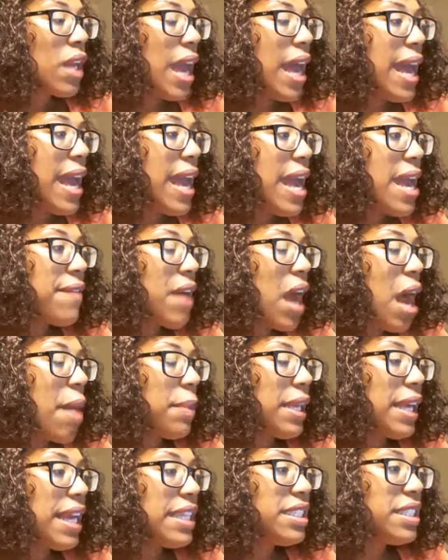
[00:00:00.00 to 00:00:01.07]
I have
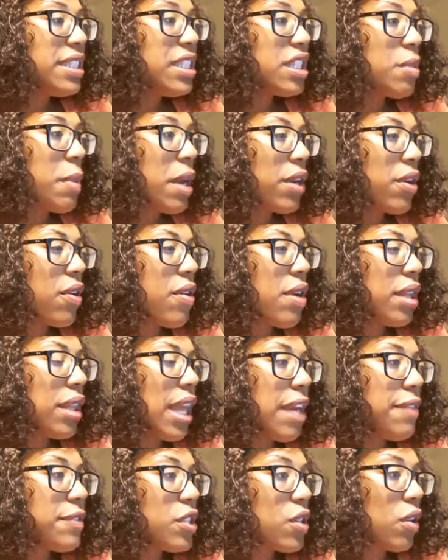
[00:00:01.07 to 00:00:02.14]
obligations to my current
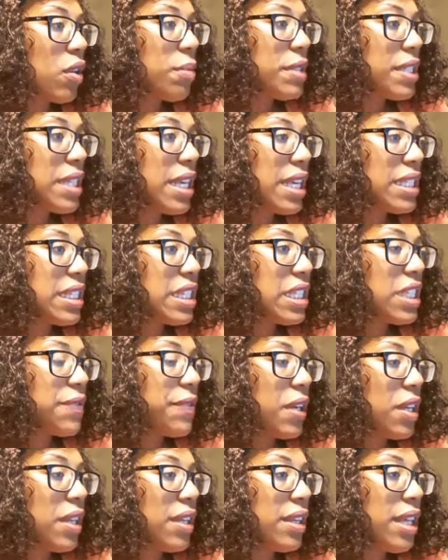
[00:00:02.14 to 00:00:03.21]
life circumstances,
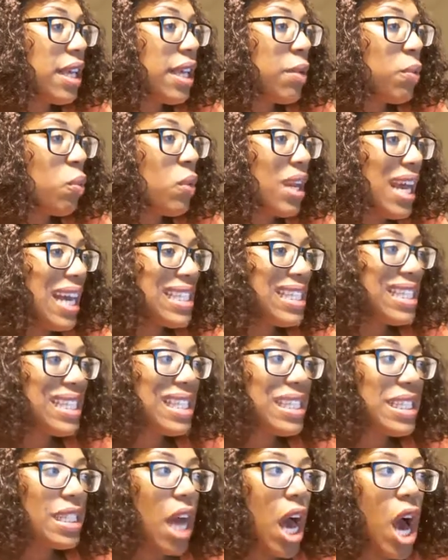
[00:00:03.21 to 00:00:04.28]
feeling that what I see
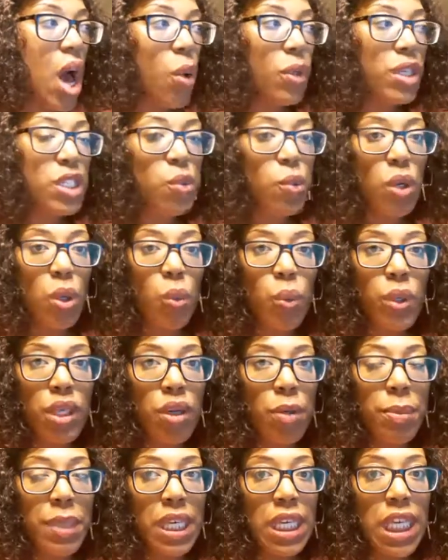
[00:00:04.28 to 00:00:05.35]
is always what
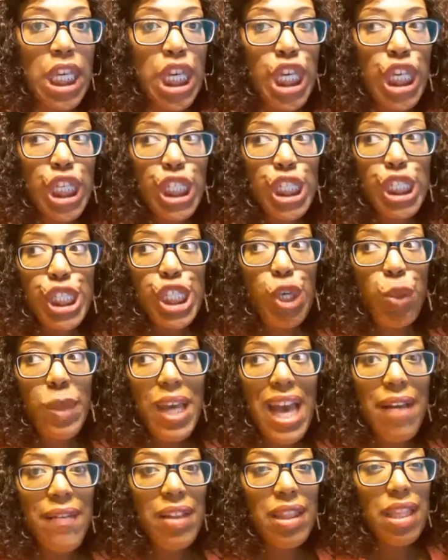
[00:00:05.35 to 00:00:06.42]
will be. So we
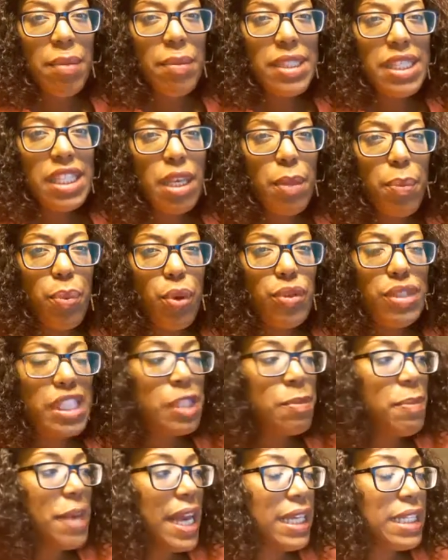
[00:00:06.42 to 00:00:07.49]
have a limited
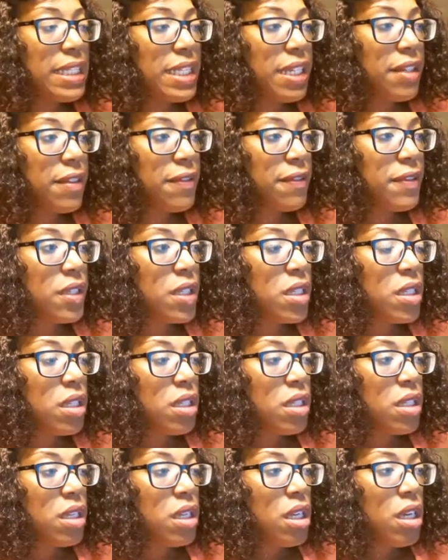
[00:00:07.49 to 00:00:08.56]
perspective,
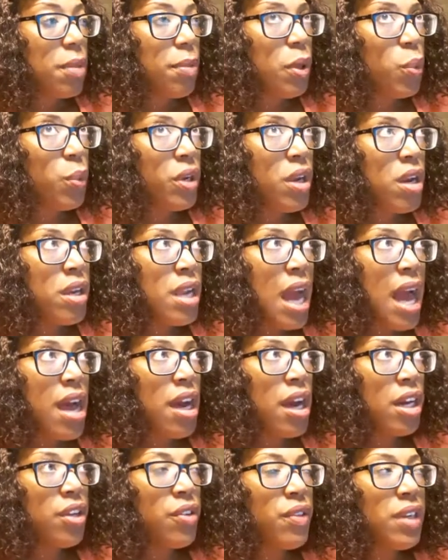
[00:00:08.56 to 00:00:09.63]
but we're not
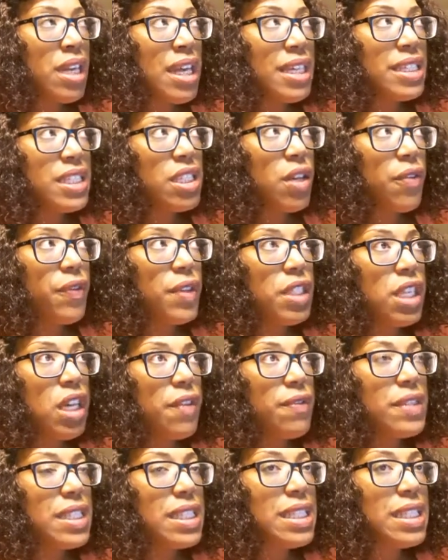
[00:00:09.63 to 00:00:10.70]
honoring ourselves
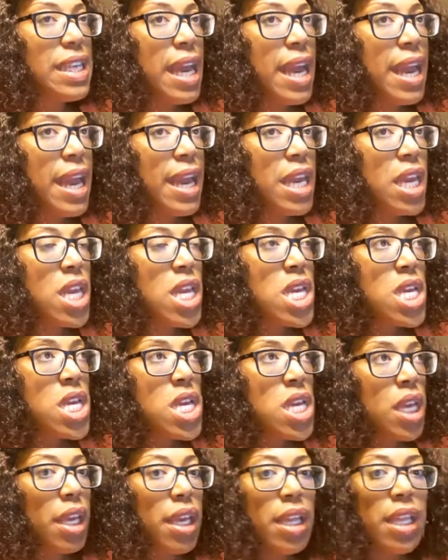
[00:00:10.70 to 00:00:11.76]
enough to say,
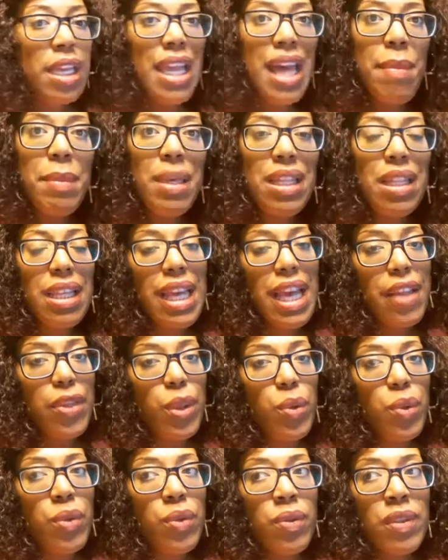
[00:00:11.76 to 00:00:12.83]
let me look at
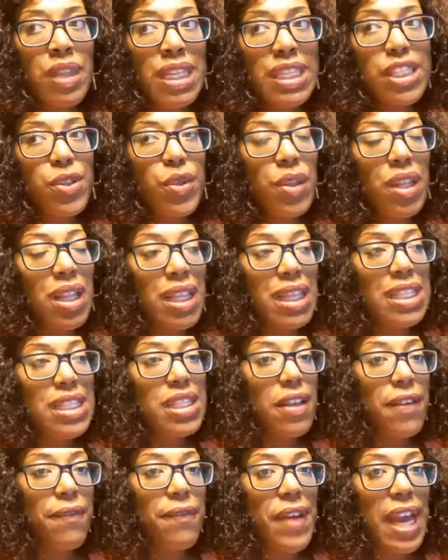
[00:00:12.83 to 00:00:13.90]
this through the lens
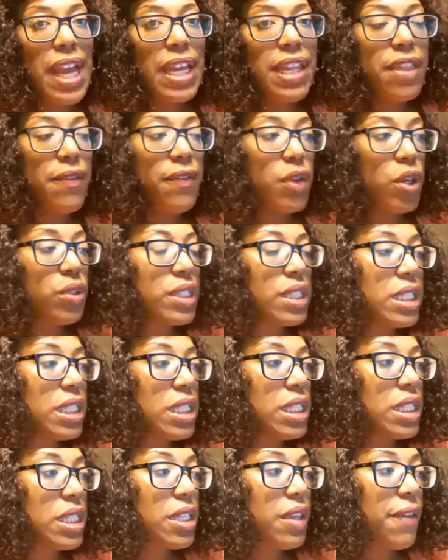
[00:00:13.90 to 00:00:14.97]
of faith
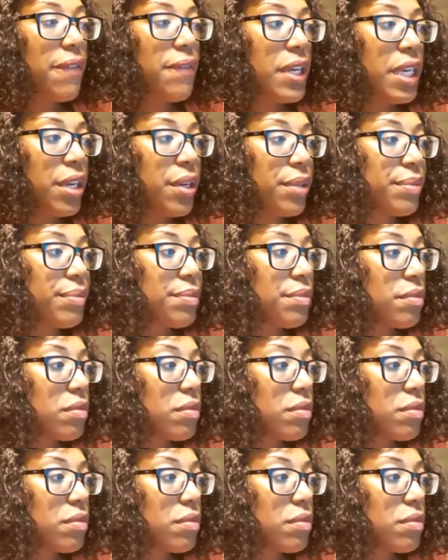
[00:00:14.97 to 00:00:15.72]
versus fear.